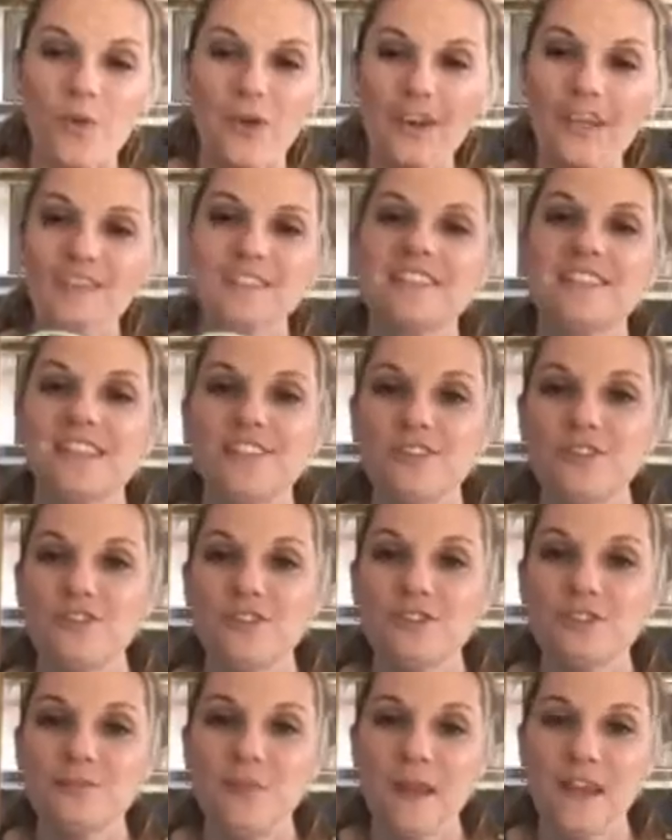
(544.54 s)
What else can you
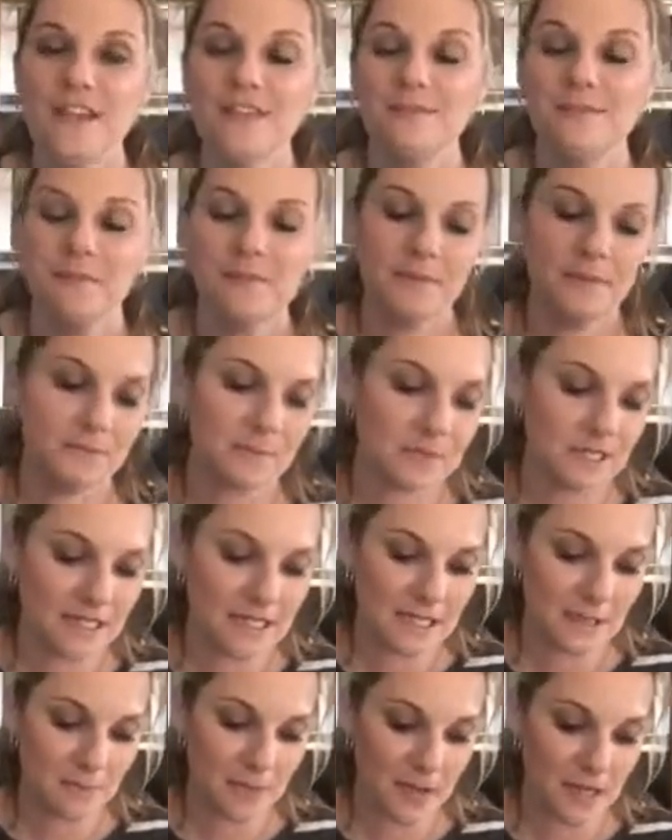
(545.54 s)
use
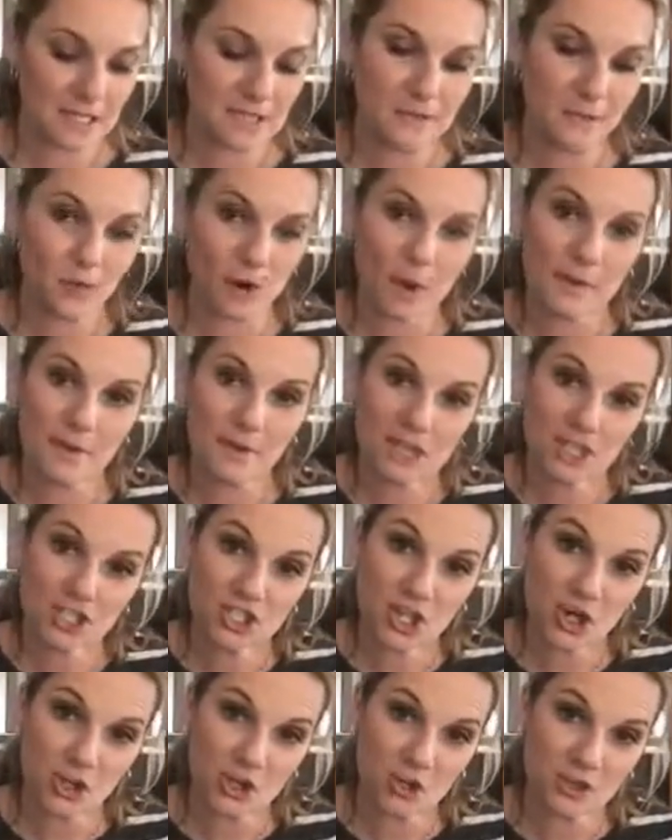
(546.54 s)
cleaning paste for? I'm going to
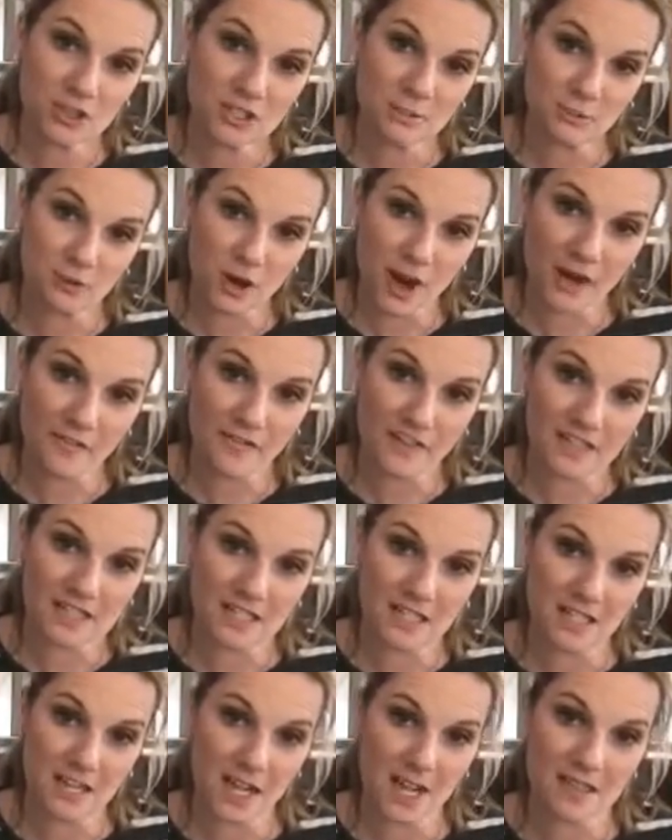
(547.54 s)
show you some graphics
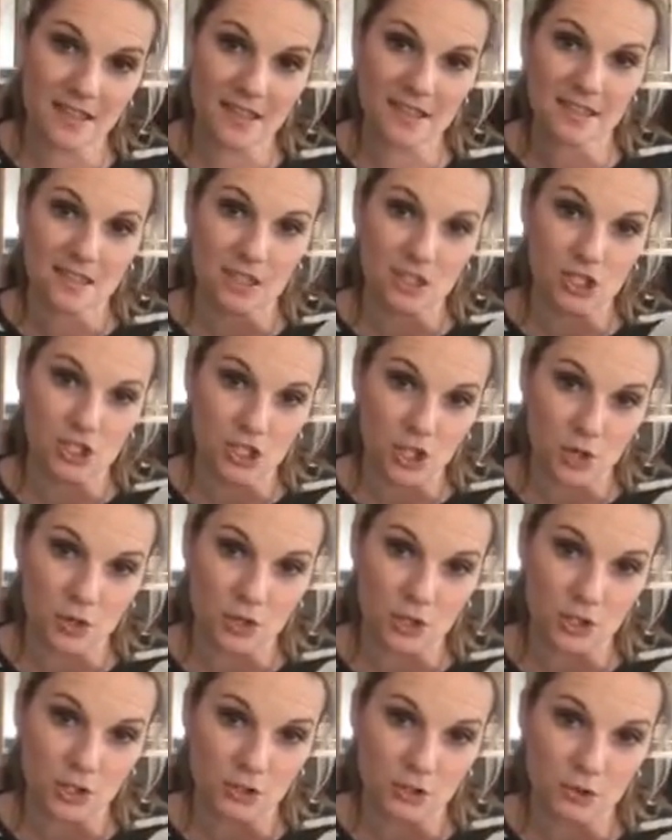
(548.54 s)
tonight that's going to show
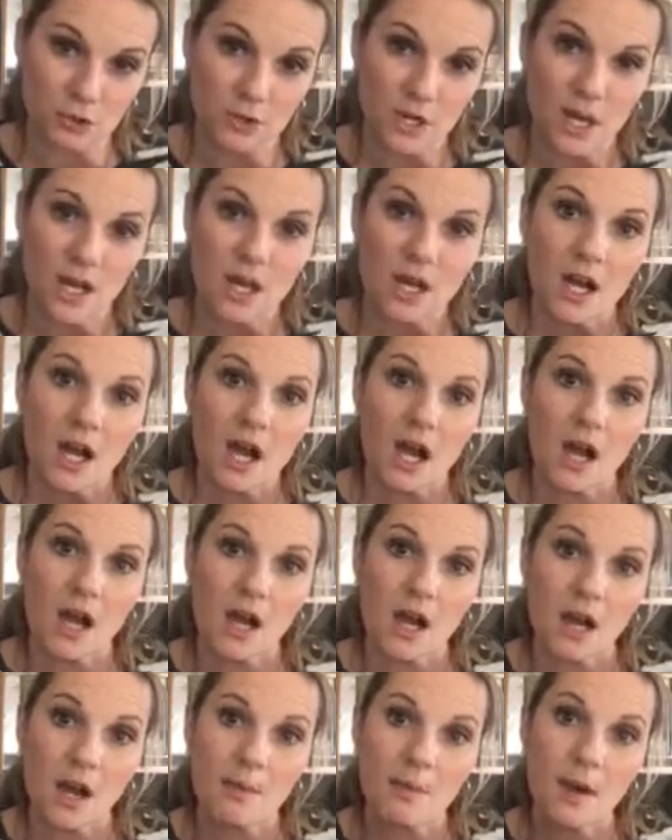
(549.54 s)
you
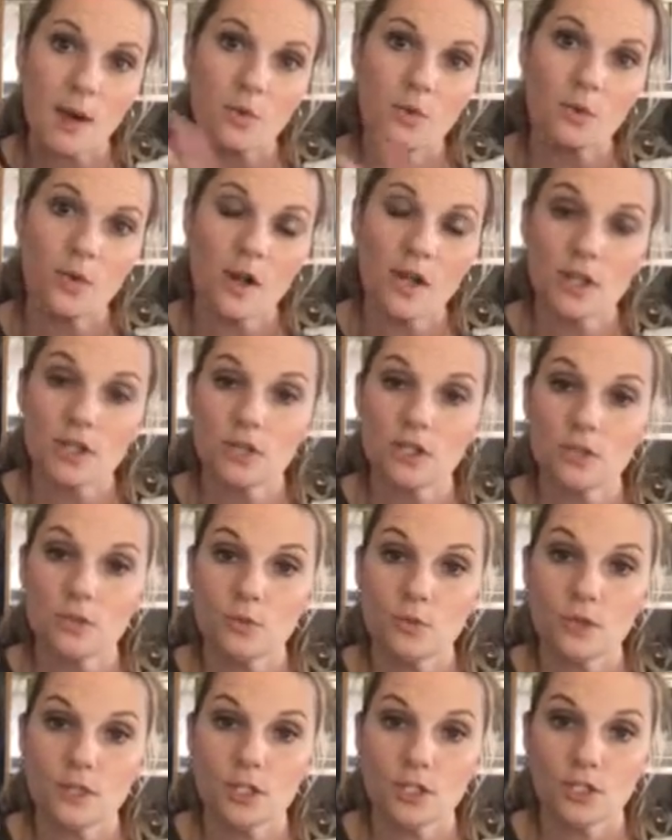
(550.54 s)
what you
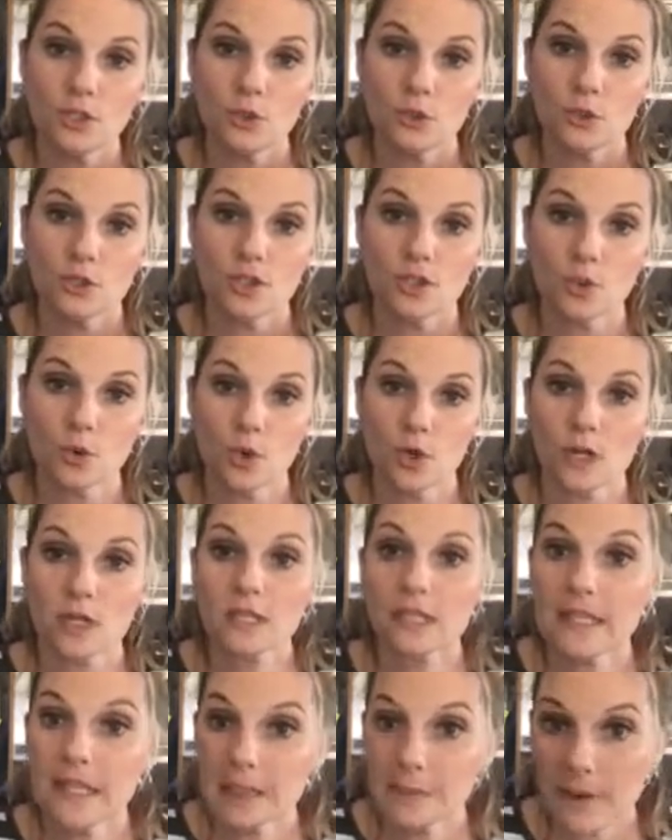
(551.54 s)
would use your
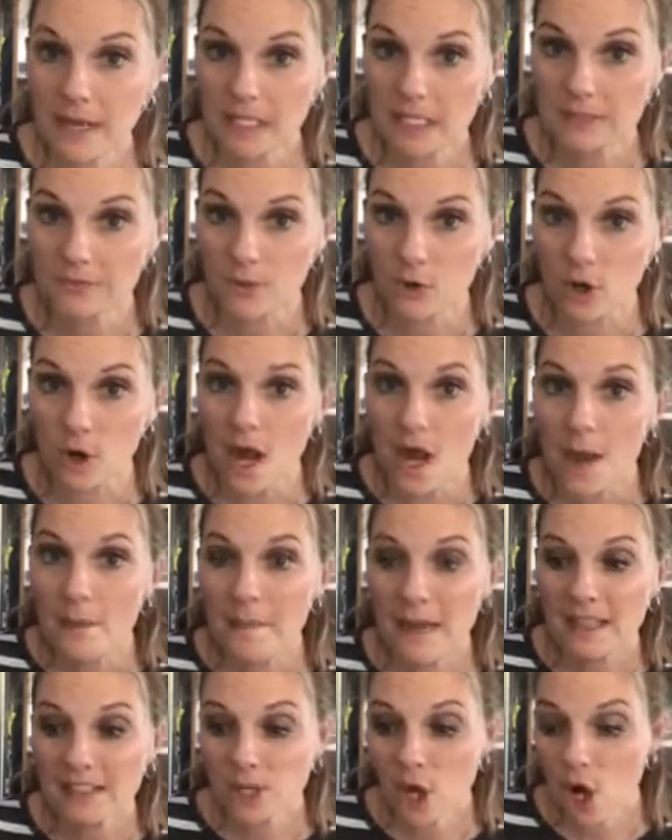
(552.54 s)
cleaning paste for.
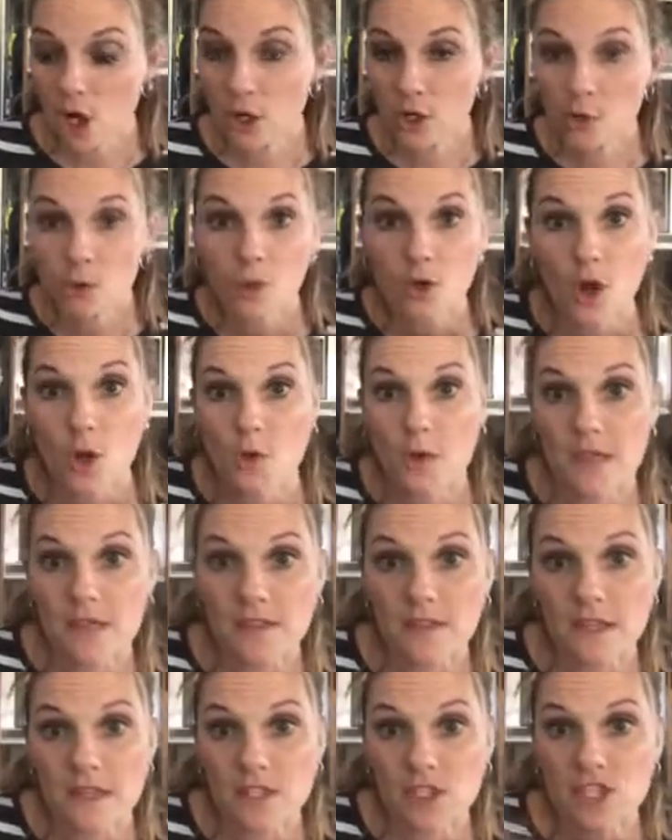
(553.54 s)
My daughter will go
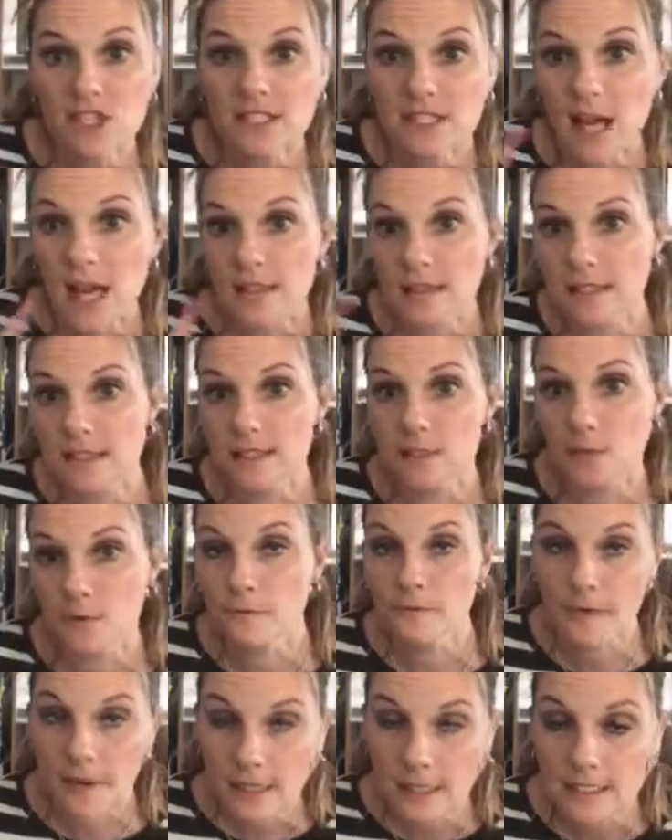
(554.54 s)
get this. She's got these
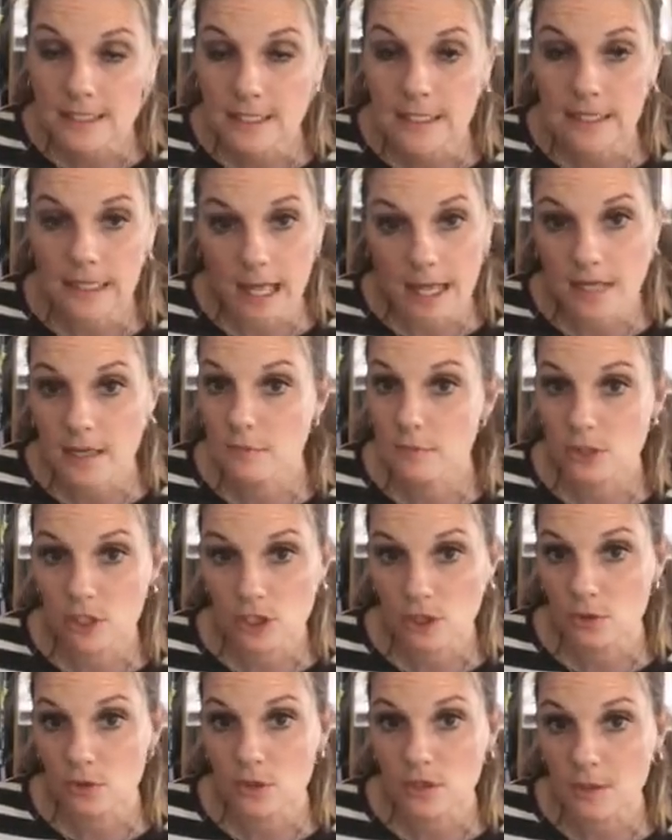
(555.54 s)
new fancy light up
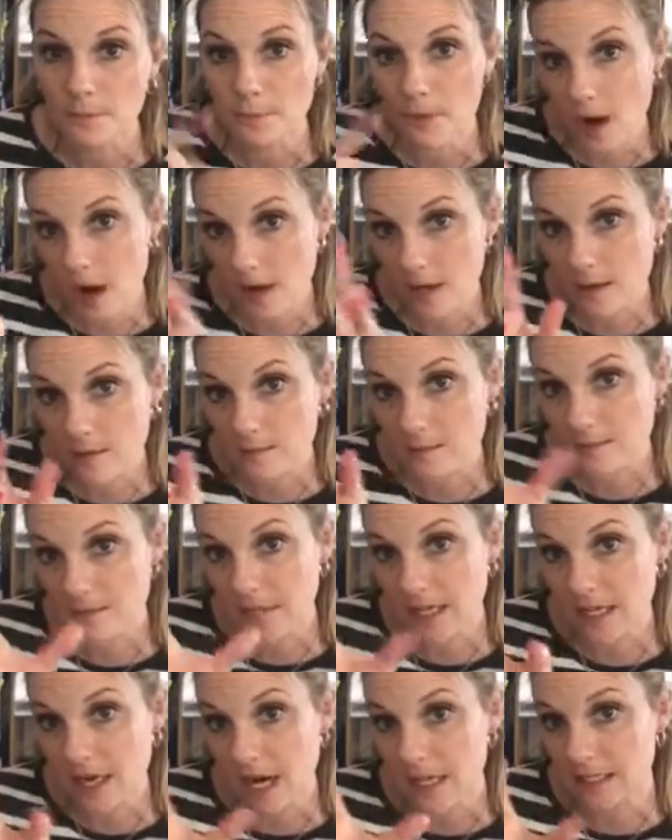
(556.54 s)
shoes. The bottom,
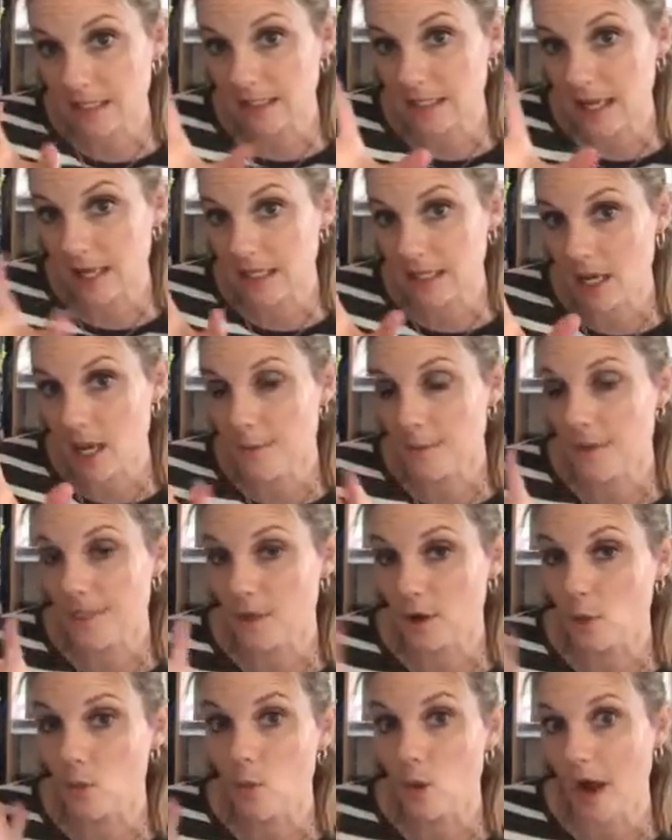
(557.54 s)
they kind of light up and
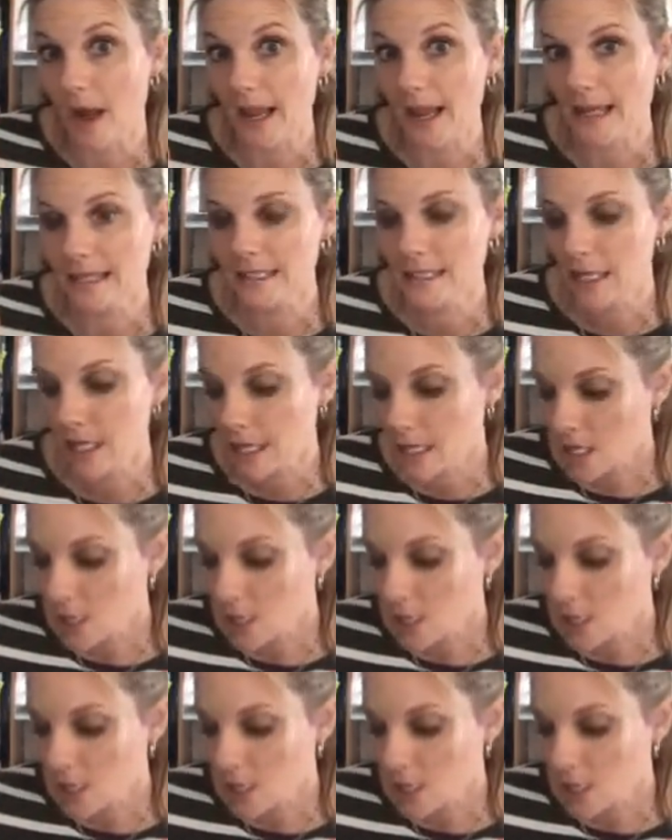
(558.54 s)
they're white.